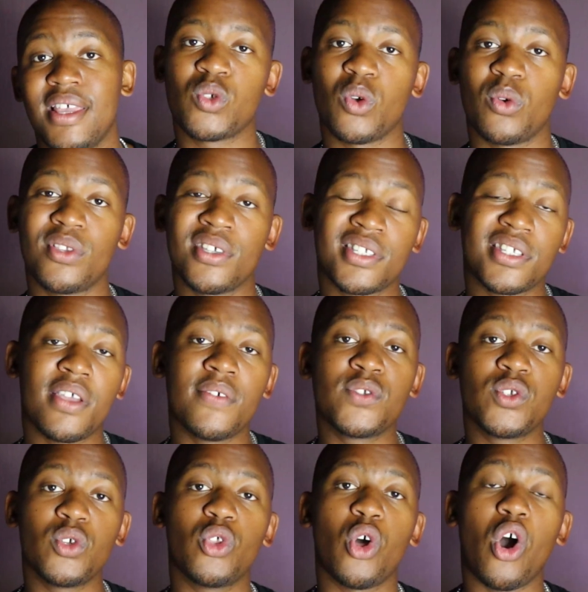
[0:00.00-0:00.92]
So this
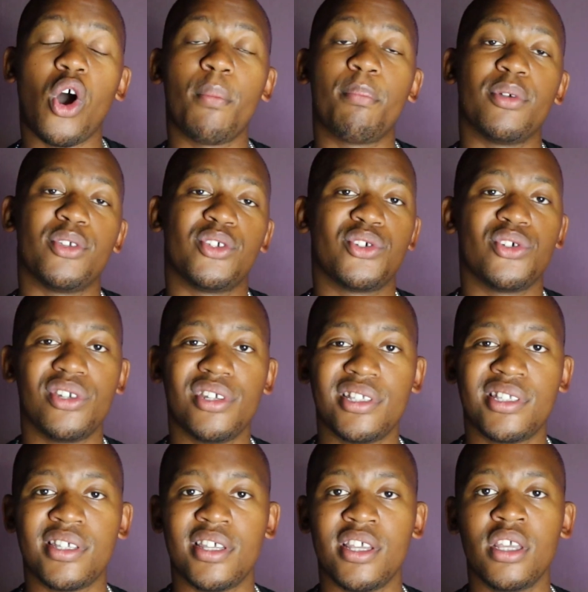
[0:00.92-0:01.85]
gives you the
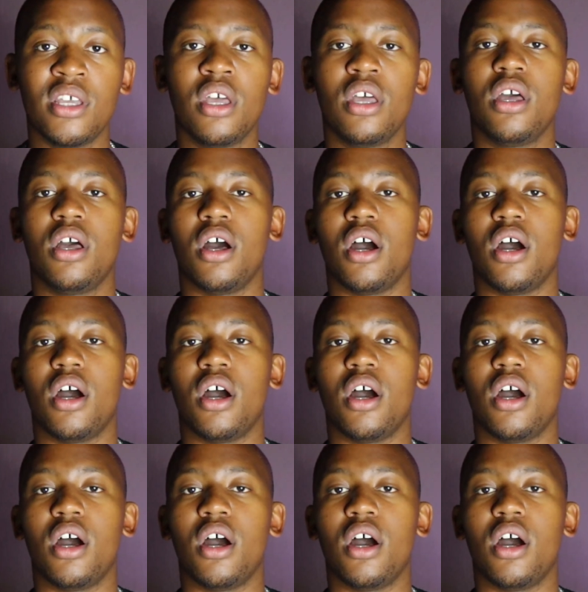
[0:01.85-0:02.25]
opportunity